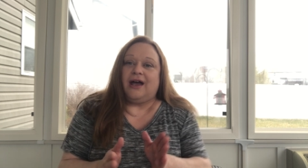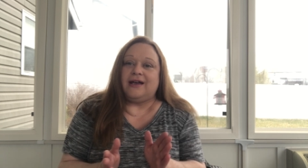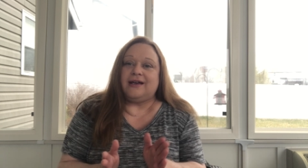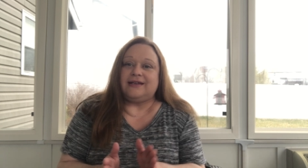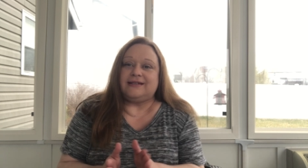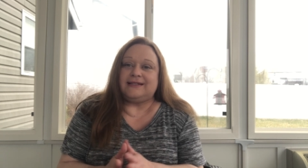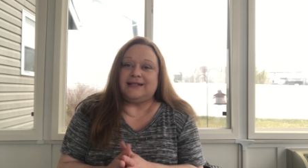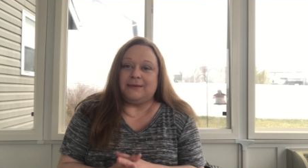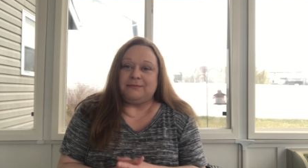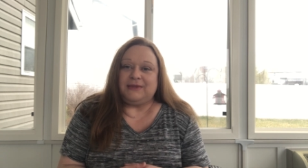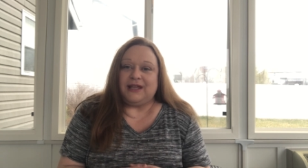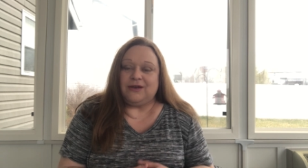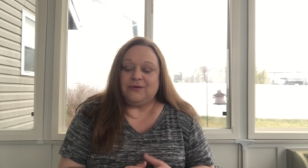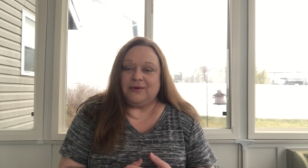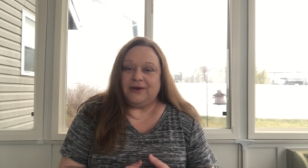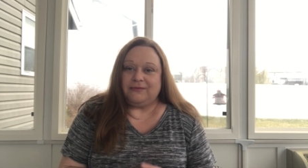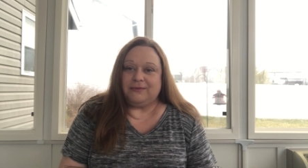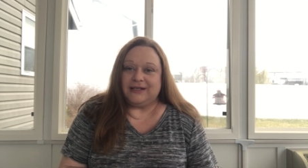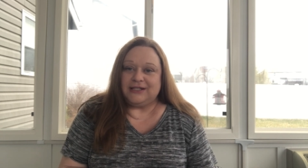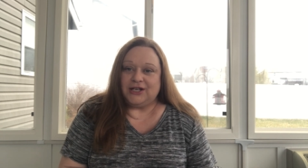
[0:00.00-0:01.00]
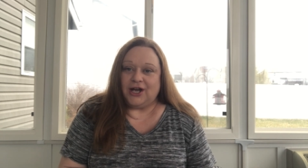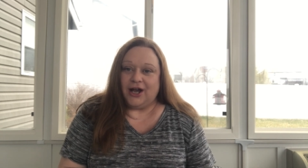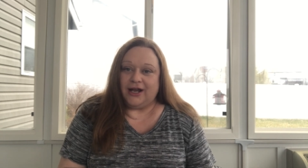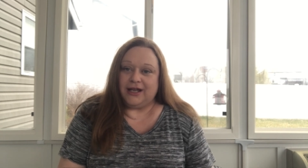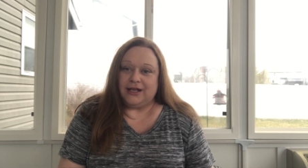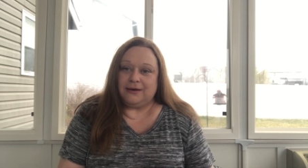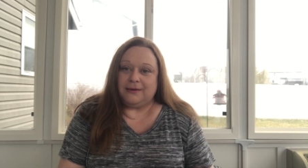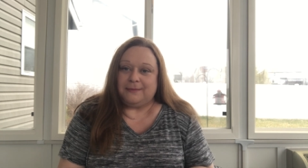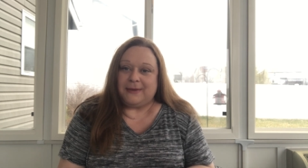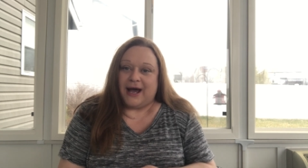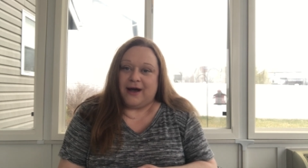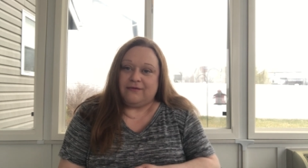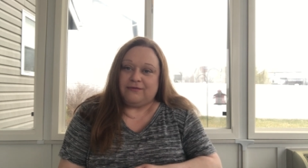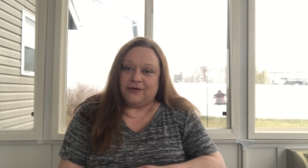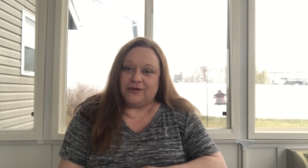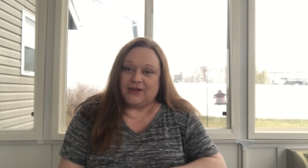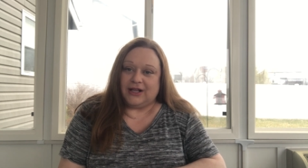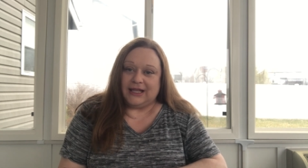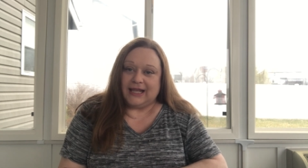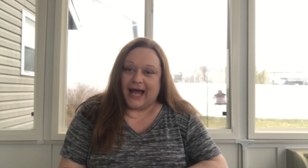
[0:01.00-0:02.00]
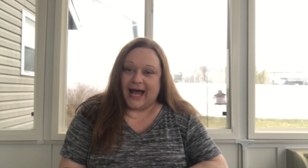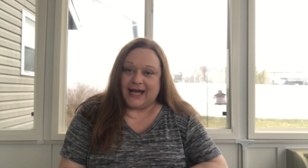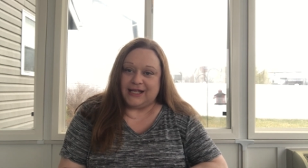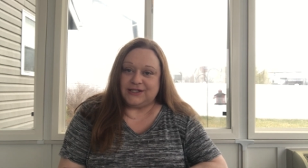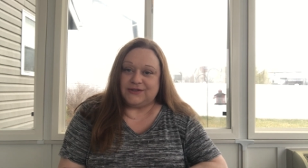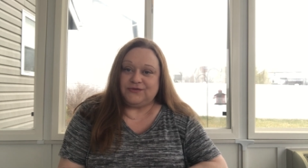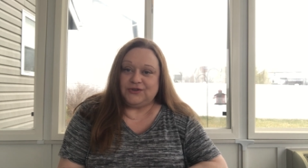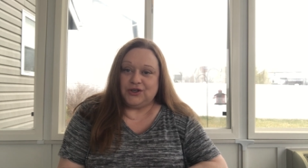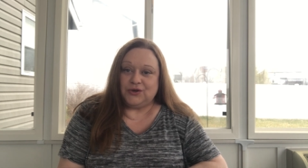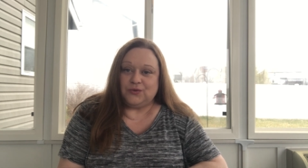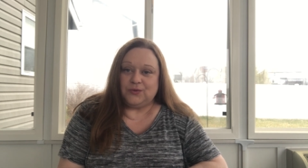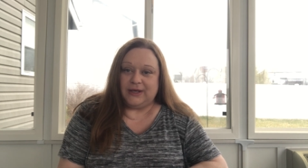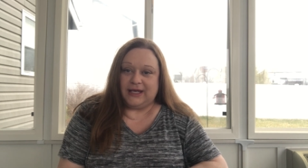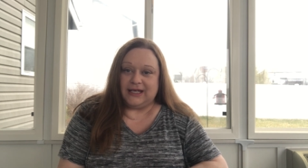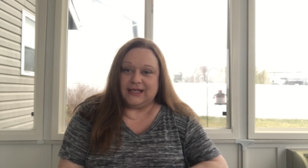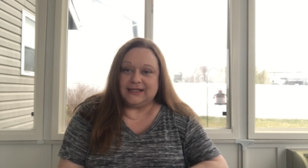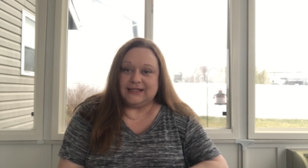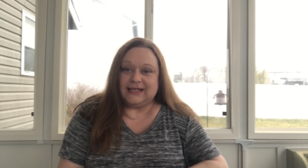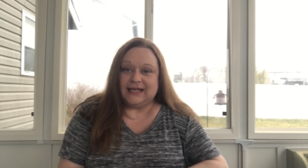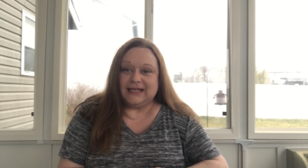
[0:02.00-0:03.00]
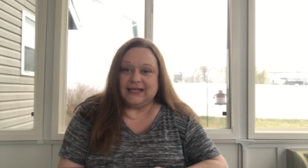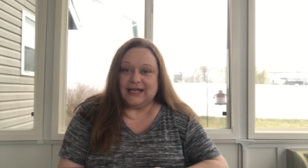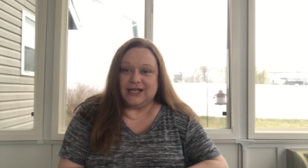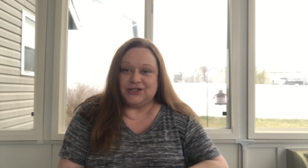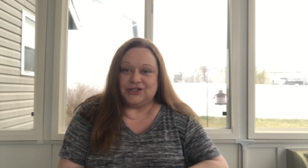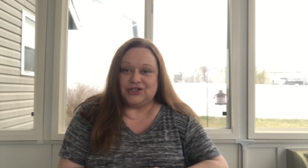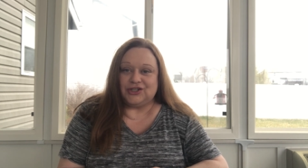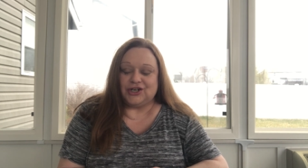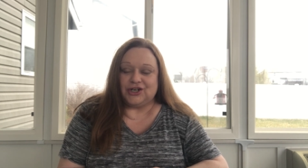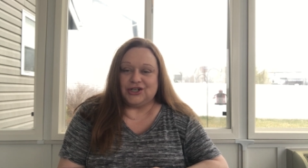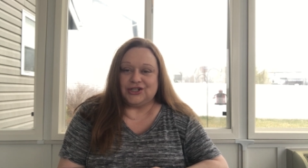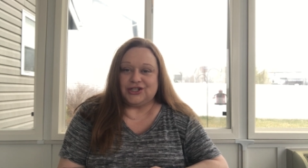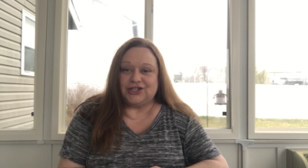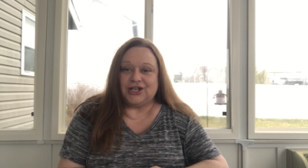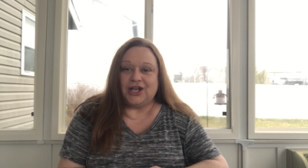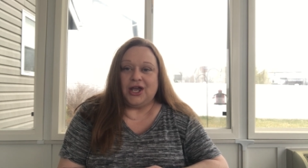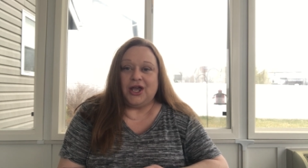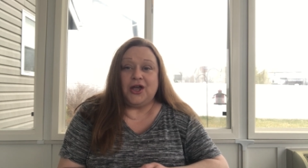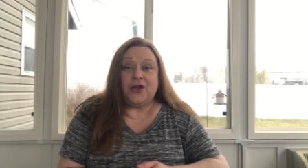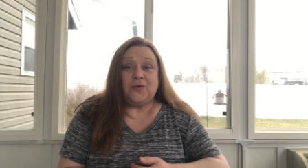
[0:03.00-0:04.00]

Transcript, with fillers: something we've been talking about for the last few weeks in Kids Church.